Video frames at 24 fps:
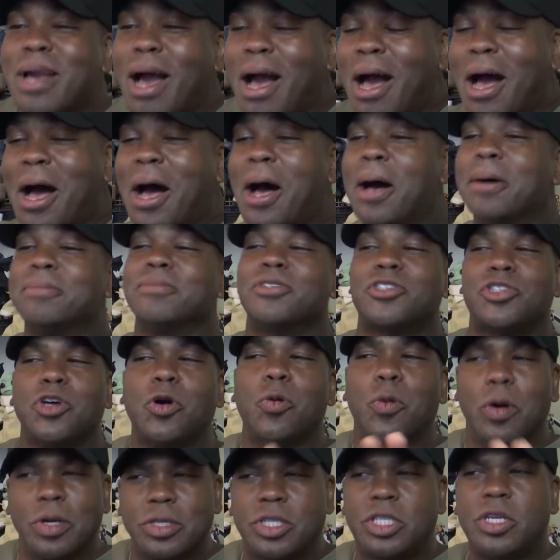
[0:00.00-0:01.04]
um, so
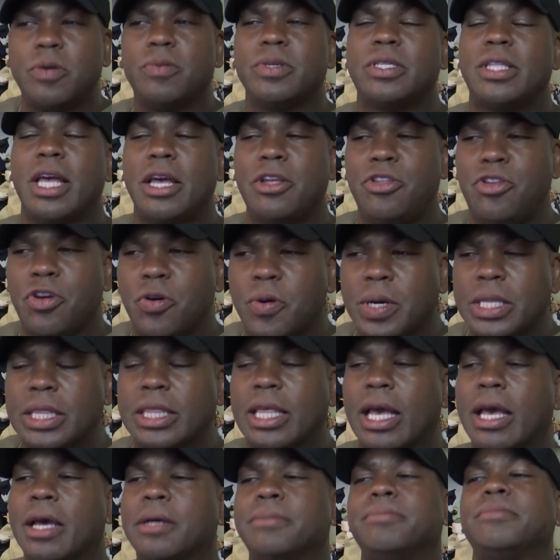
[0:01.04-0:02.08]
we'll see what they do with
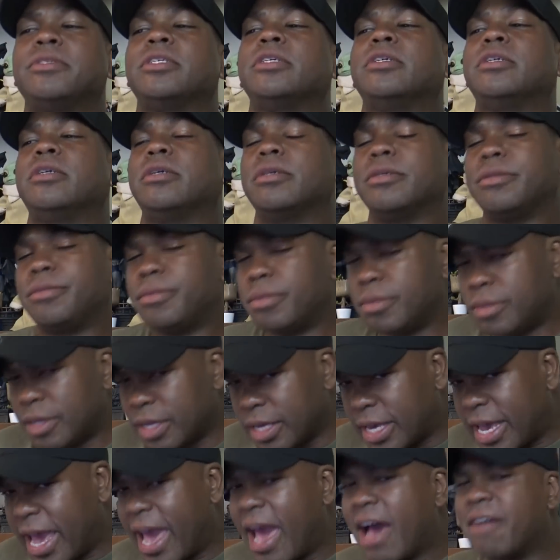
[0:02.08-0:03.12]
them.
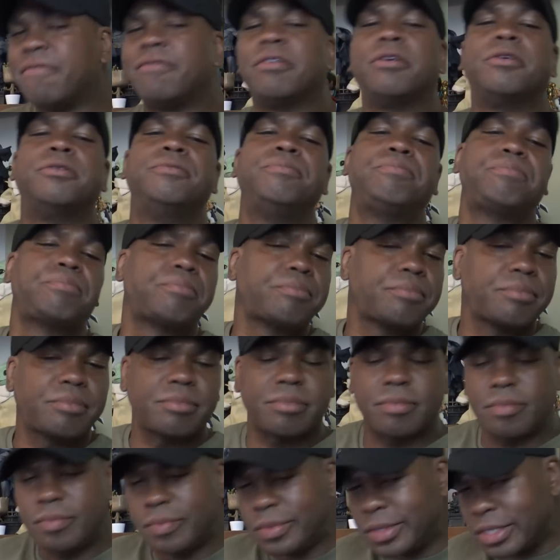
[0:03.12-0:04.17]
Cavill,
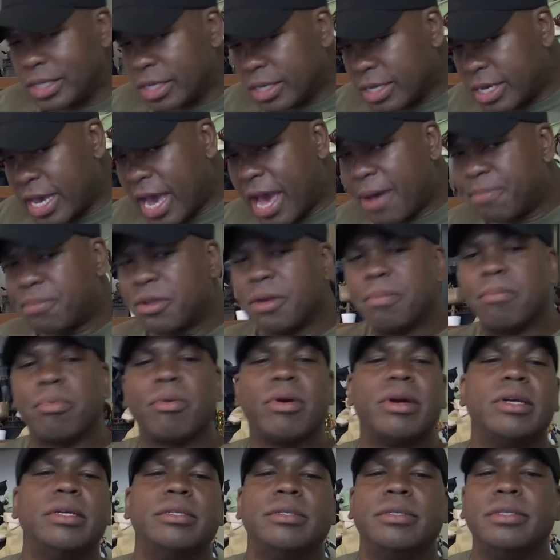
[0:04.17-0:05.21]
Captain
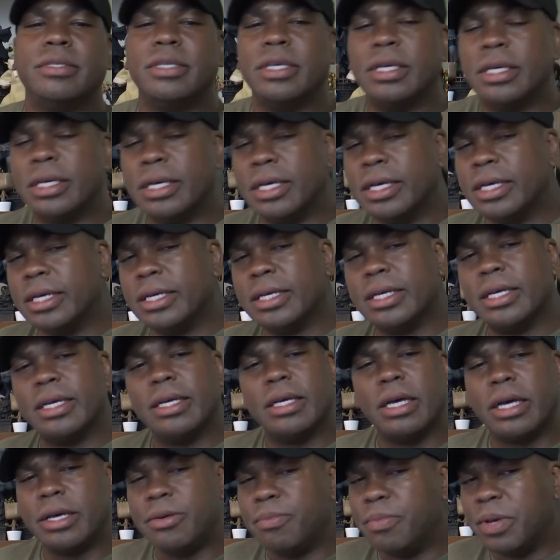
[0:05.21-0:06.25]
Britain,
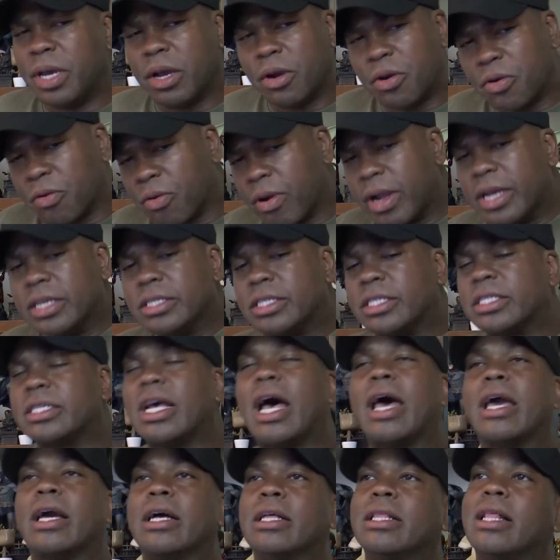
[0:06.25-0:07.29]
he'd be a great
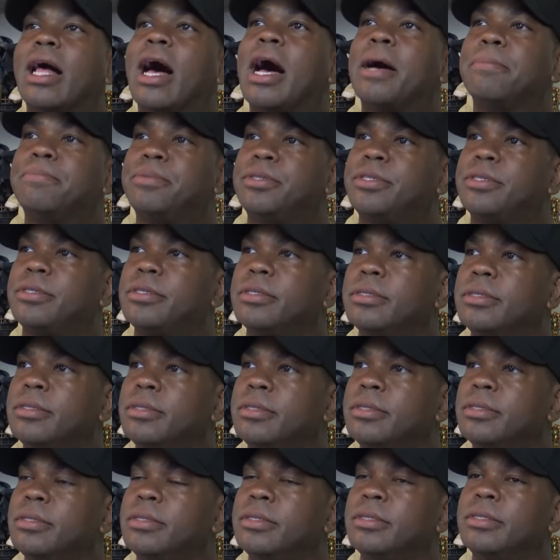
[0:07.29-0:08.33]
Cyclops,
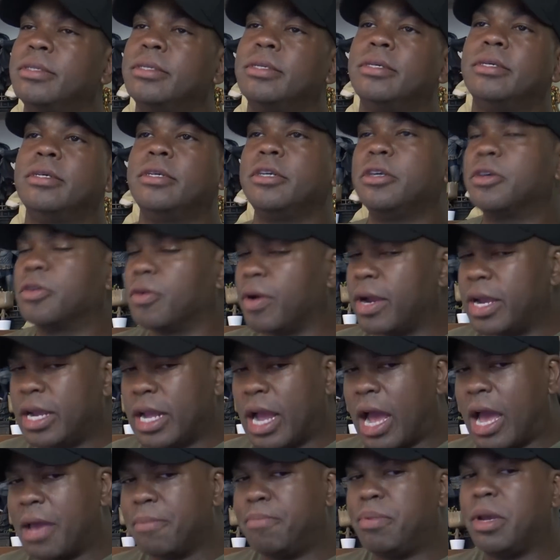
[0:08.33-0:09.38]
great
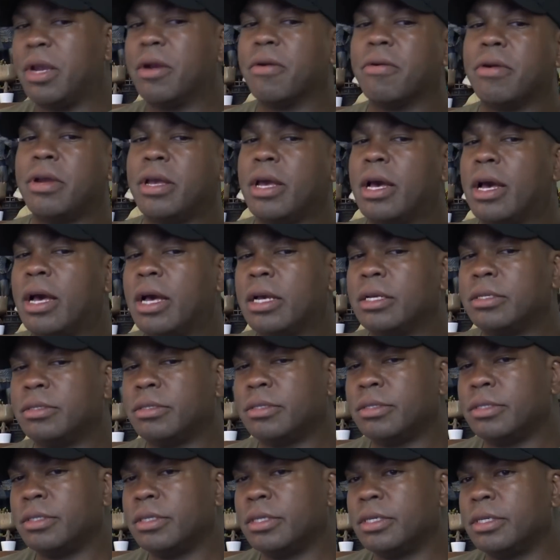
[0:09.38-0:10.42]
Hyperion
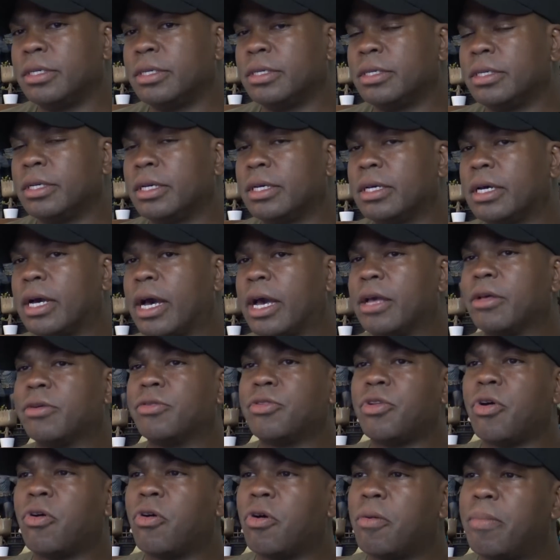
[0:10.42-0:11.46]
I
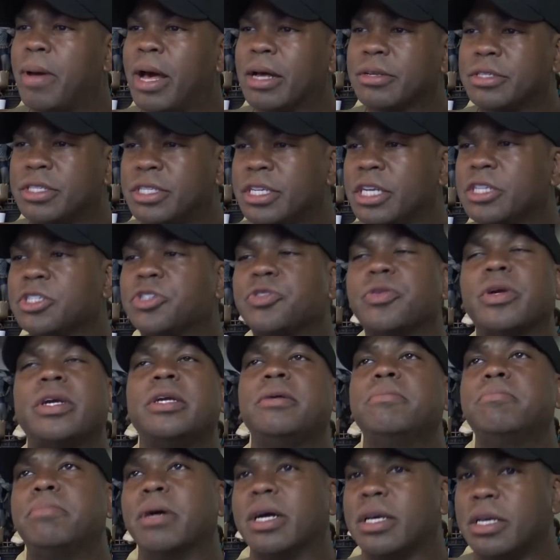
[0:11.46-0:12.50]
don't know about
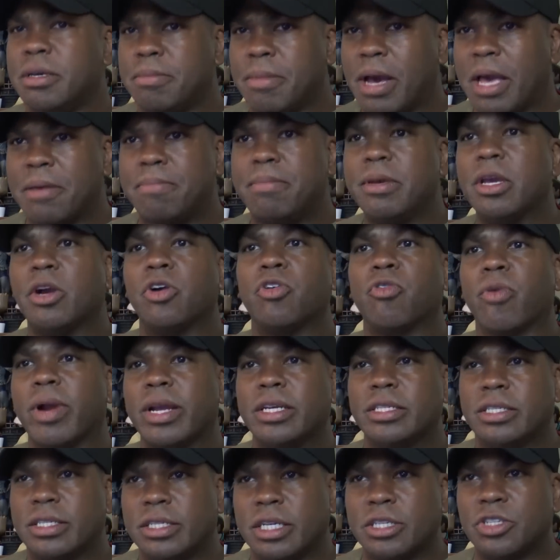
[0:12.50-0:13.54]
Sentry, but he might be a
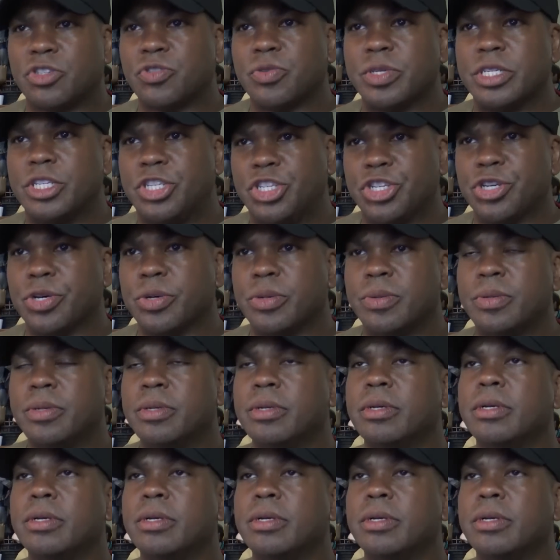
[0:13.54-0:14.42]
great Sentry too.